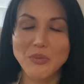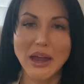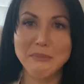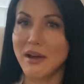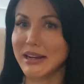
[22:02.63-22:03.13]

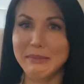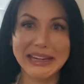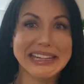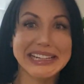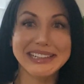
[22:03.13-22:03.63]
not going to
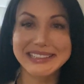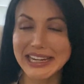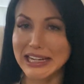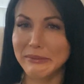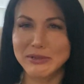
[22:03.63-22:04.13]
make any
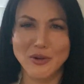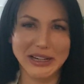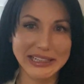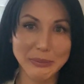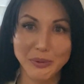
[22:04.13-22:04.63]
claims or
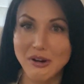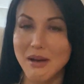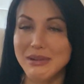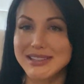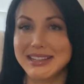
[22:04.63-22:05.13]
any
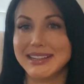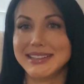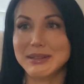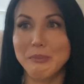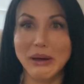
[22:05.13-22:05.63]

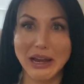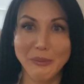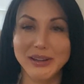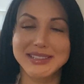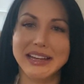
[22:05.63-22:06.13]
promises, but I
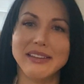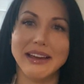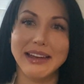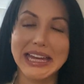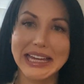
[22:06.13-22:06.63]
will say that